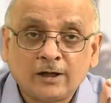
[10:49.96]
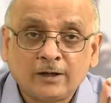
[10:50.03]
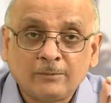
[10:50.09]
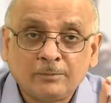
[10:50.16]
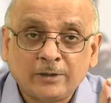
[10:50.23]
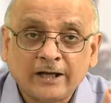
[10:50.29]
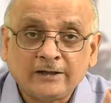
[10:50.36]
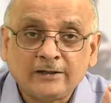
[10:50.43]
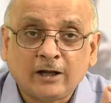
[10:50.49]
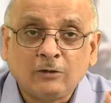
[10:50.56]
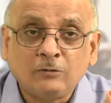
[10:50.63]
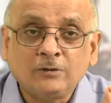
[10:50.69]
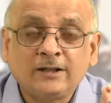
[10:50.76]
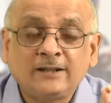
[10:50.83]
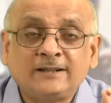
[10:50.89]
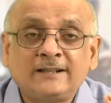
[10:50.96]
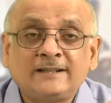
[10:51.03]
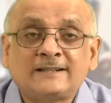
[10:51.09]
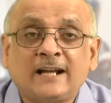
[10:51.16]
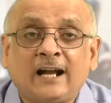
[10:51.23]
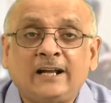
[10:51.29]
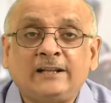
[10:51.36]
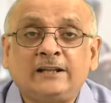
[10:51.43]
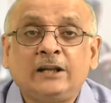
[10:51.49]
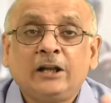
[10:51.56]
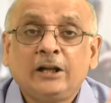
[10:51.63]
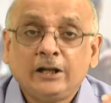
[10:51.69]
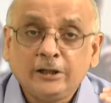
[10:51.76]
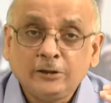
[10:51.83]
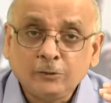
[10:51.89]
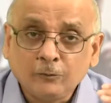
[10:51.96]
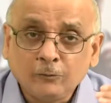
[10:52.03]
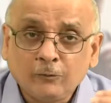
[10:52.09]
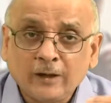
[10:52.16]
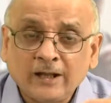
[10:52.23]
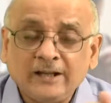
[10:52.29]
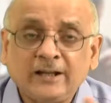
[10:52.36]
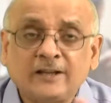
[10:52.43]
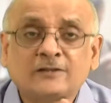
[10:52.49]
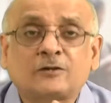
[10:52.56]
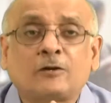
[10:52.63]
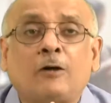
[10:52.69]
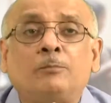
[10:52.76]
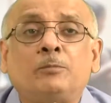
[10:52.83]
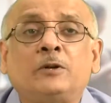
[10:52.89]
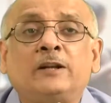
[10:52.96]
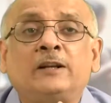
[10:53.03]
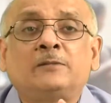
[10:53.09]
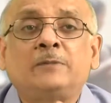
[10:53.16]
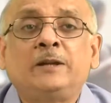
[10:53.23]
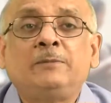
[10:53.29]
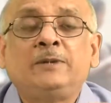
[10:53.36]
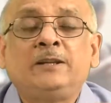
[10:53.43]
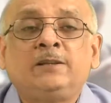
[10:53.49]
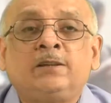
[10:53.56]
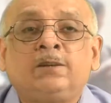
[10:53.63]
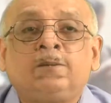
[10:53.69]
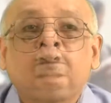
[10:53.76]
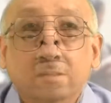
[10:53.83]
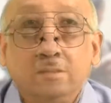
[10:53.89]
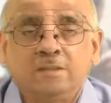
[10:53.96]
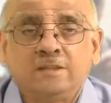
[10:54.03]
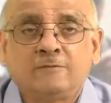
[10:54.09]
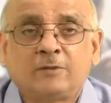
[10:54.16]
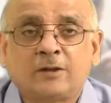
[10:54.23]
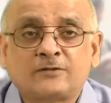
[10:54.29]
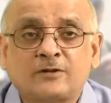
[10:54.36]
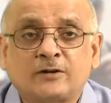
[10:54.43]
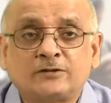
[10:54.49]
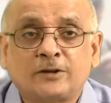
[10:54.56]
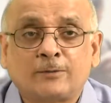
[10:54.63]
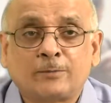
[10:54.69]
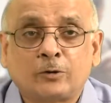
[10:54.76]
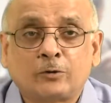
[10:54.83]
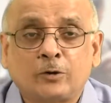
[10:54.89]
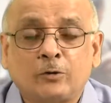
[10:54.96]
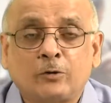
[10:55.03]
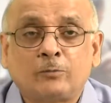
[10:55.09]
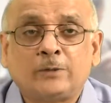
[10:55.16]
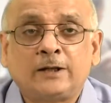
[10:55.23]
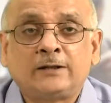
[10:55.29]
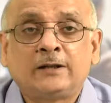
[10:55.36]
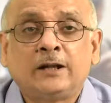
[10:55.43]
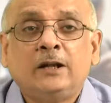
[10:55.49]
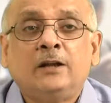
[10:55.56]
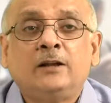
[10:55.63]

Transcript: break down the design into various components, maybe the infrastructure procurement,